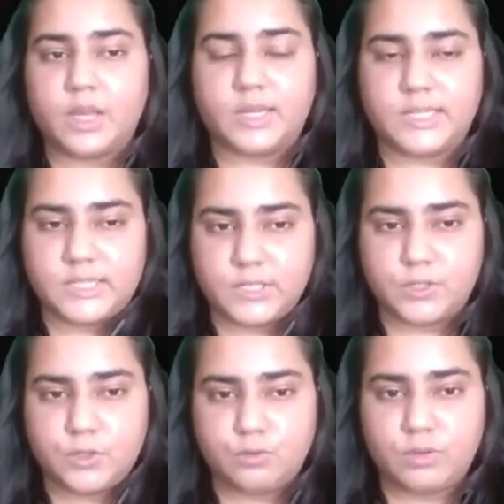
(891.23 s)
A
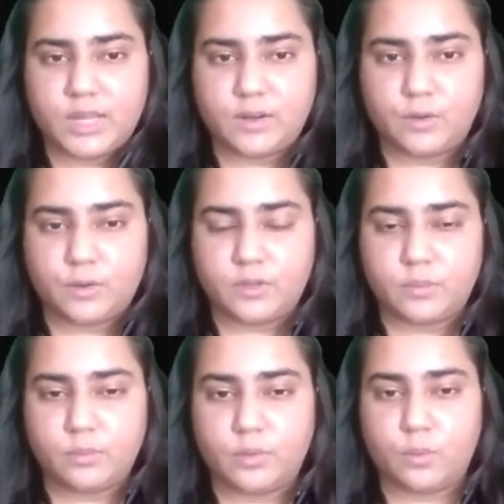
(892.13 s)
decision tree
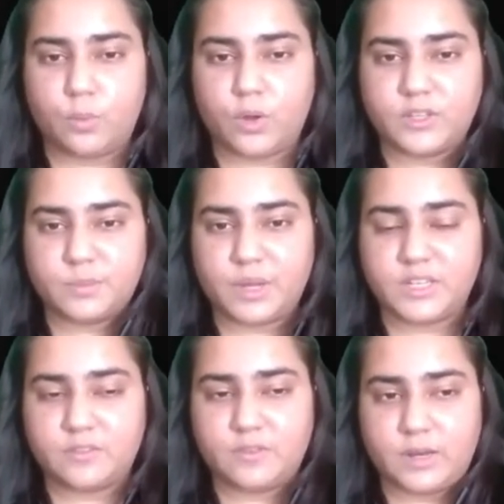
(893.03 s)
algorithm works by
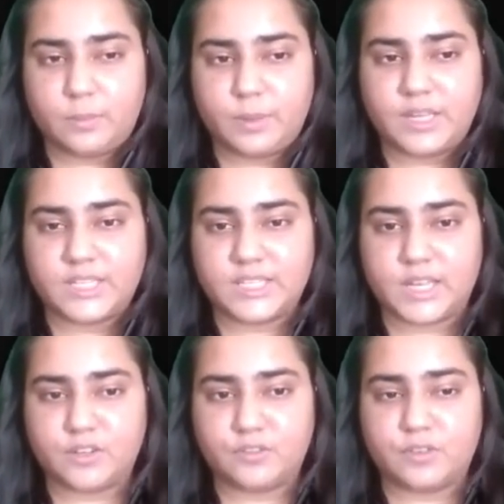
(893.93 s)
developing a
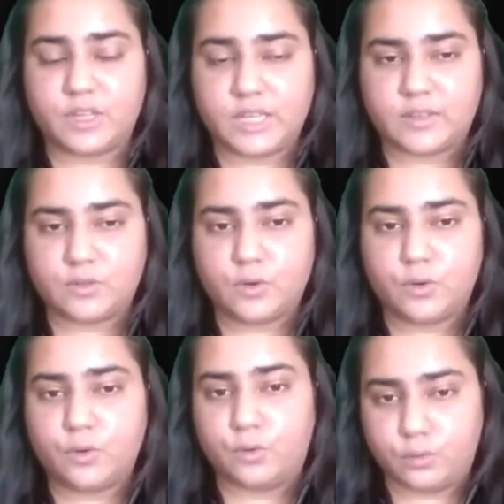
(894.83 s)
set of yes or
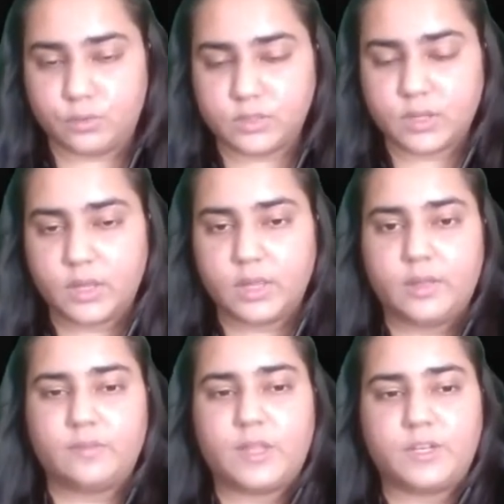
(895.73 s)
no rules
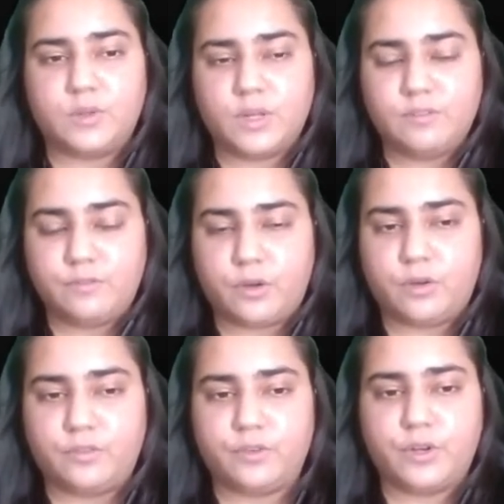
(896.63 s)
that you can
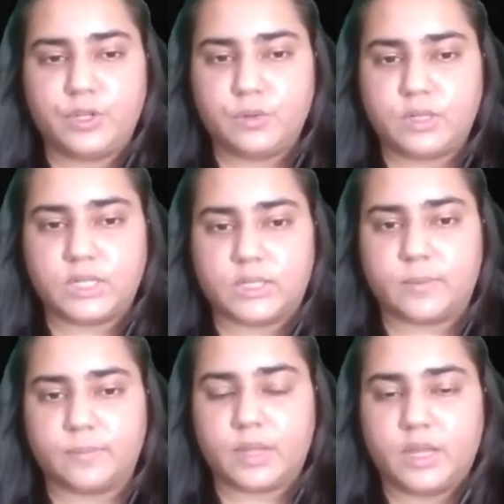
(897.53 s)
follow for new
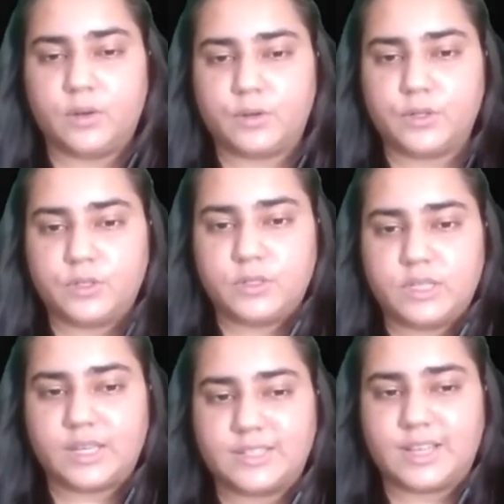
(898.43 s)
data in order to
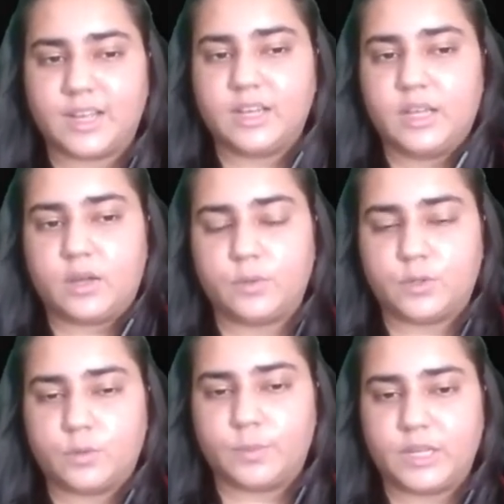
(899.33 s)
see exactly how
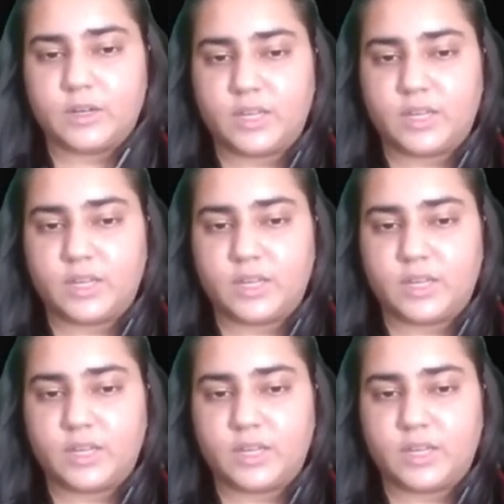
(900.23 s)
it will be